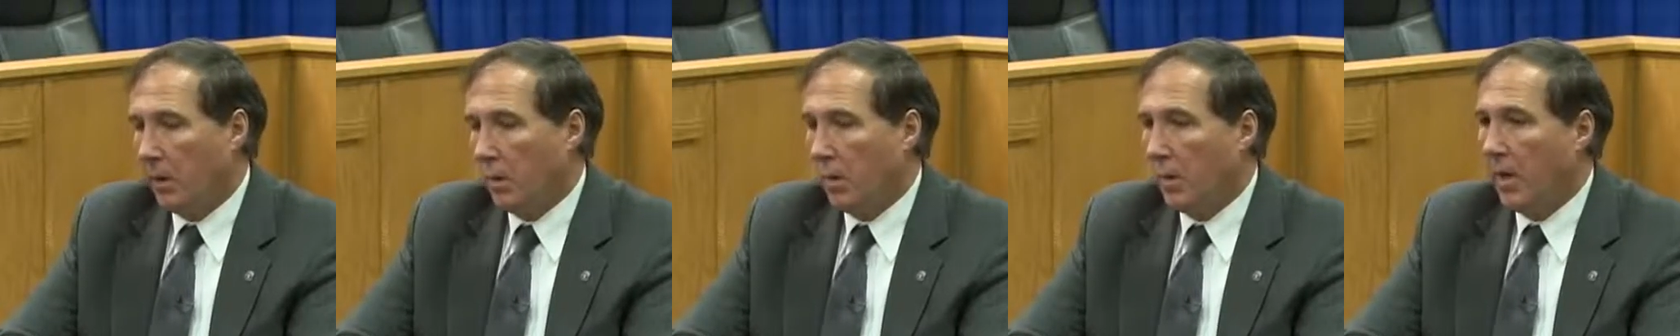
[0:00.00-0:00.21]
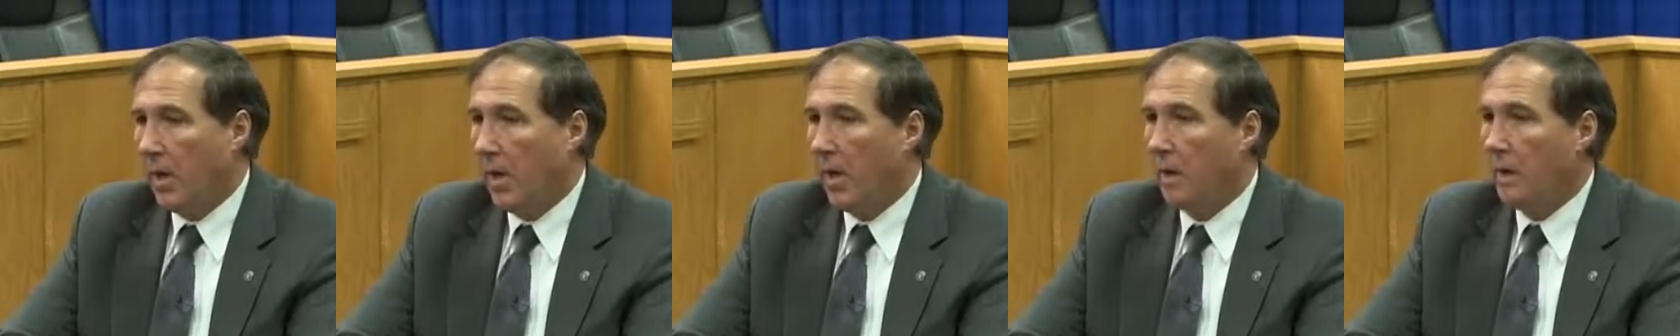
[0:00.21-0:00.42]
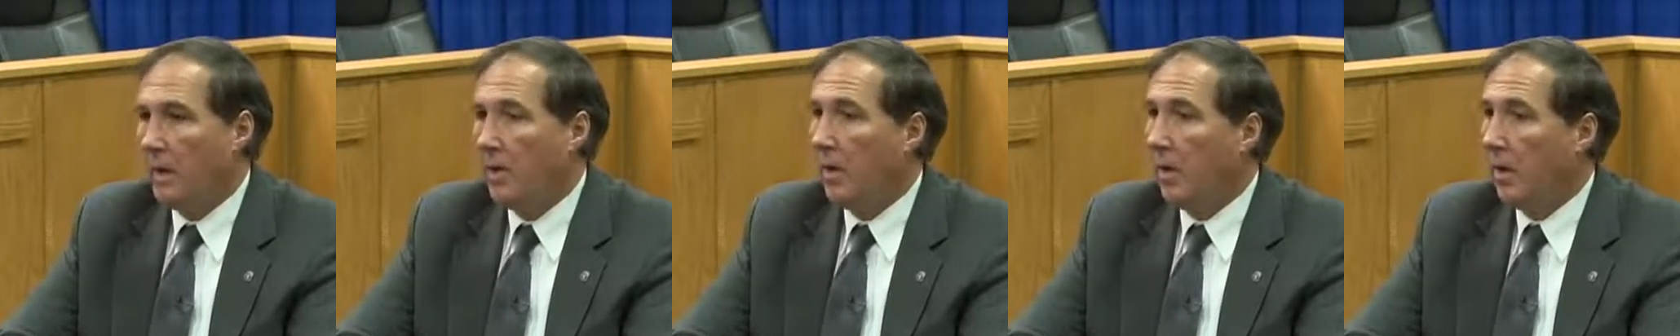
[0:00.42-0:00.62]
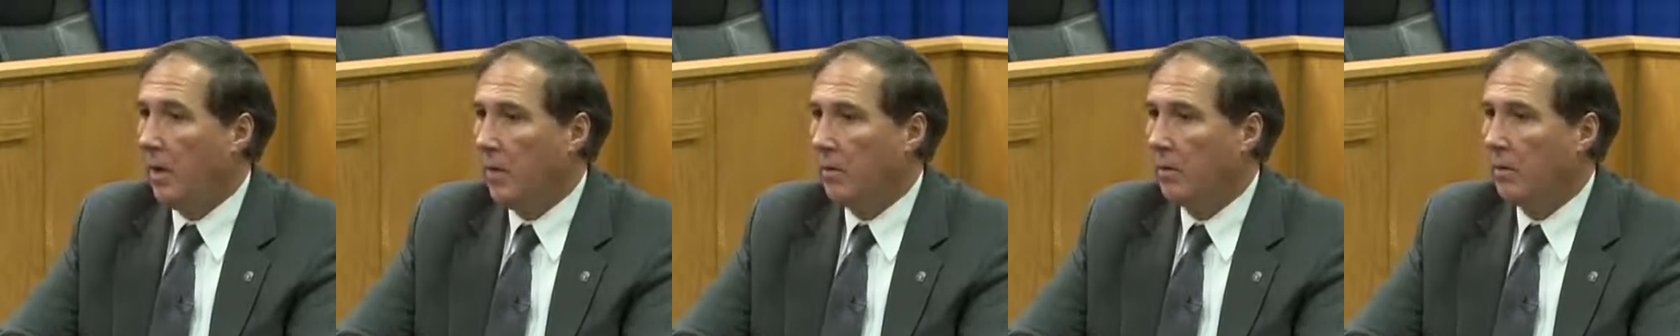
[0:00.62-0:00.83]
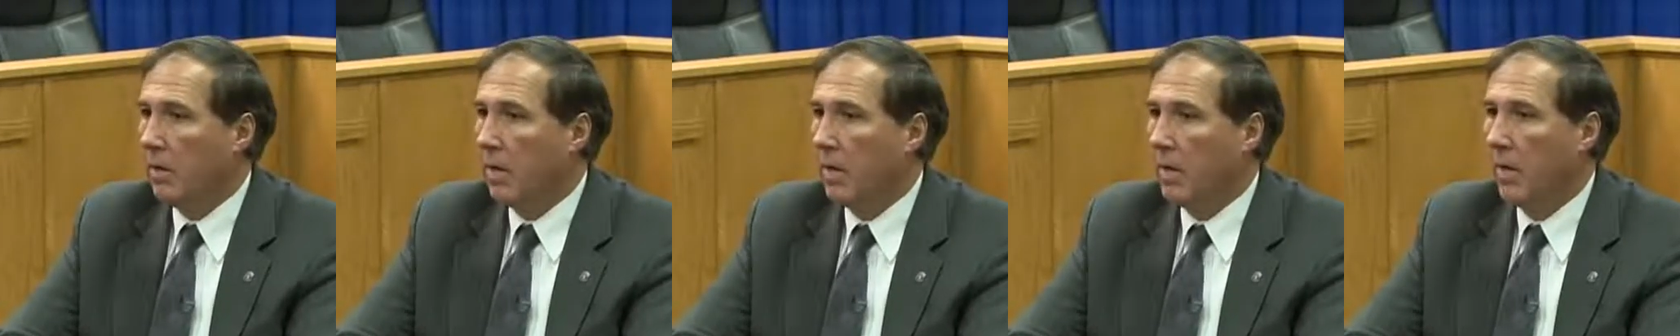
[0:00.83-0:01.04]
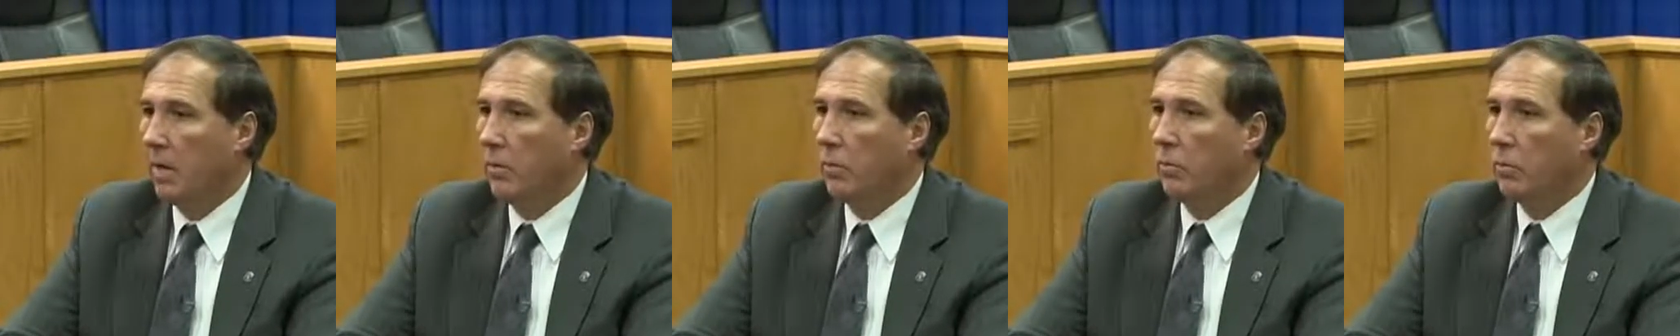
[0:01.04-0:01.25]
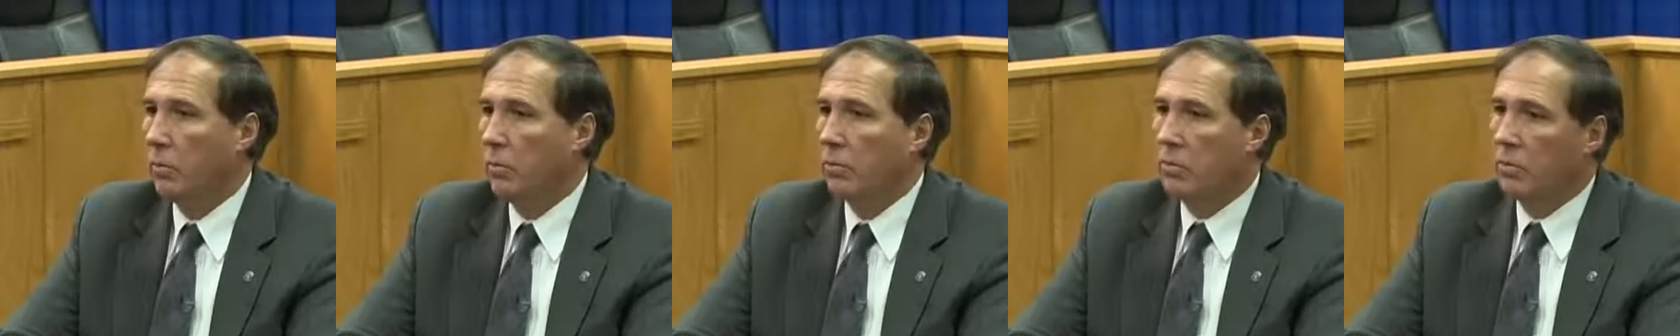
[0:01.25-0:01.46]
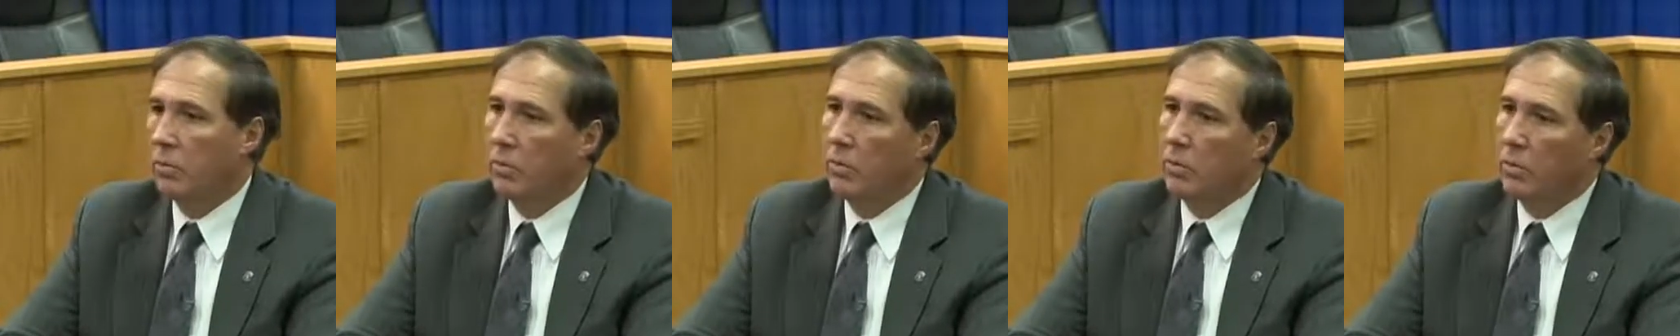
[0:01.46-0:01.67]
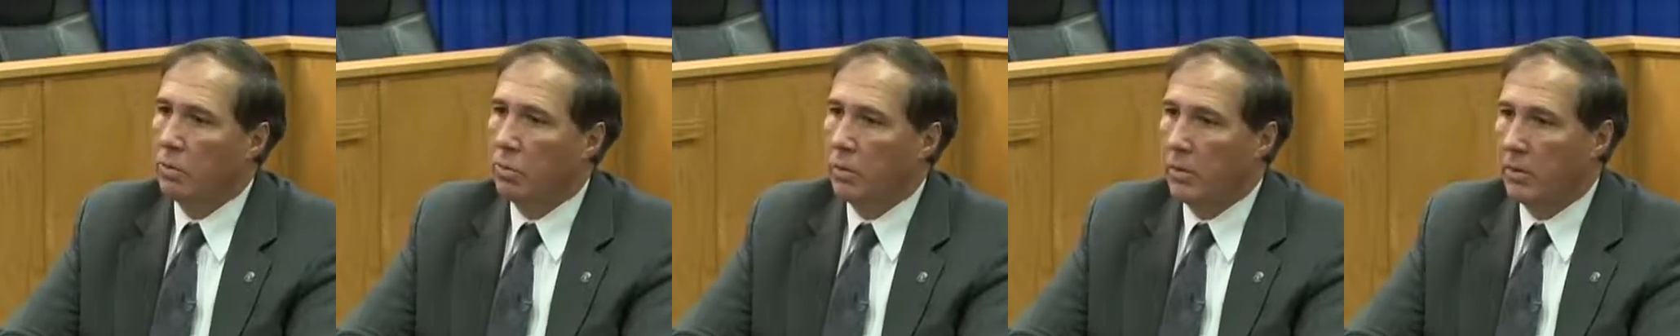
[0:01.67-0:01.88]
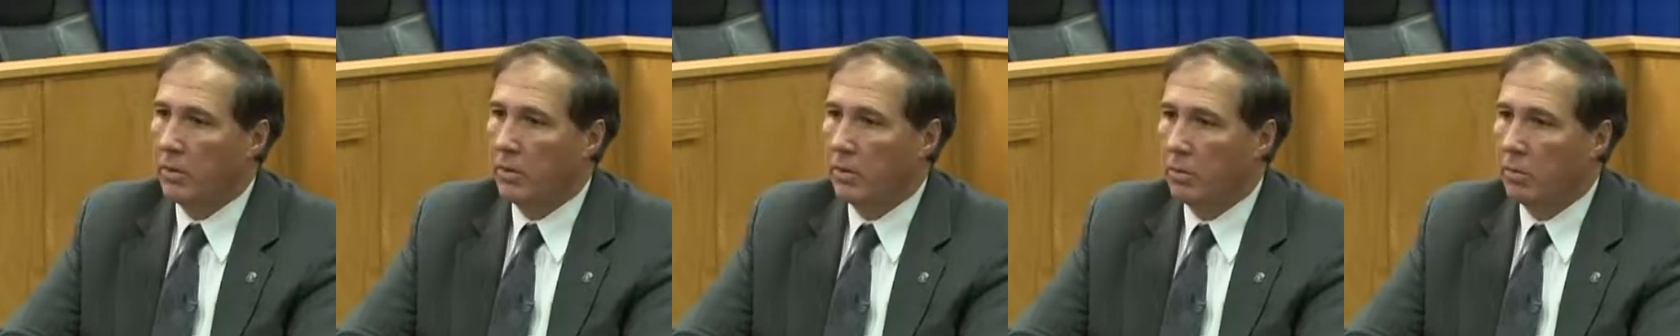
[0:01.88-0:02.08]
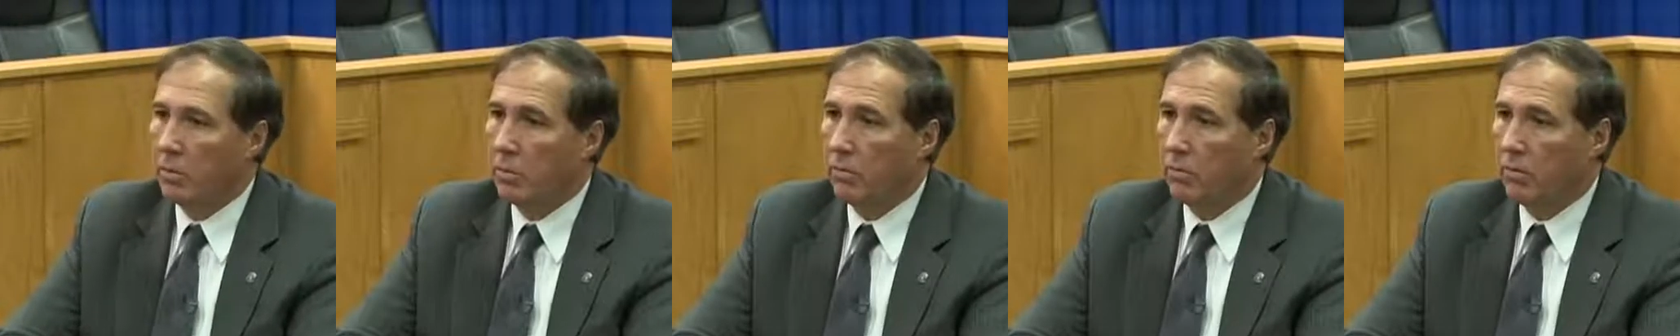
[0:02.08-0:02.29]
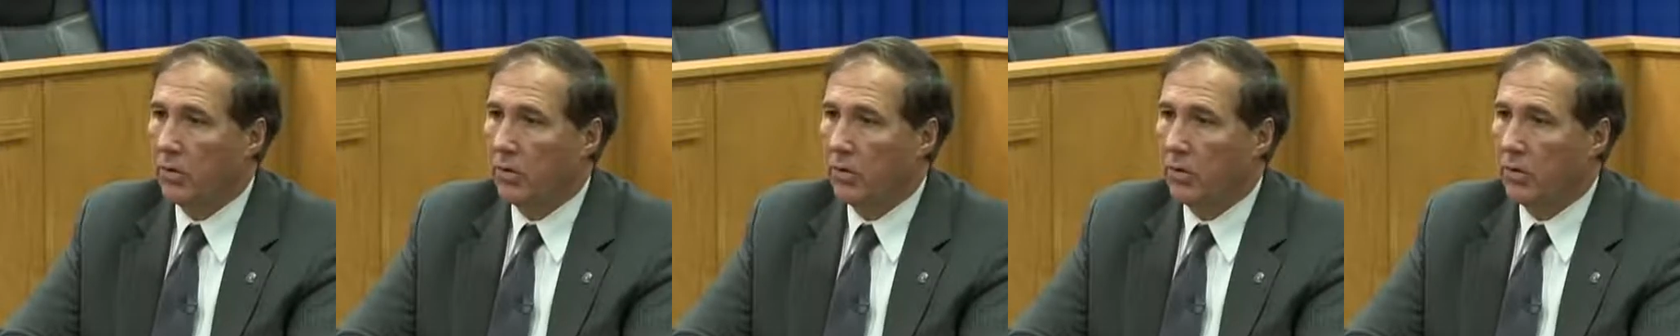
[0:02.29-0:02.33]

we had the Hellcat, which is one of the new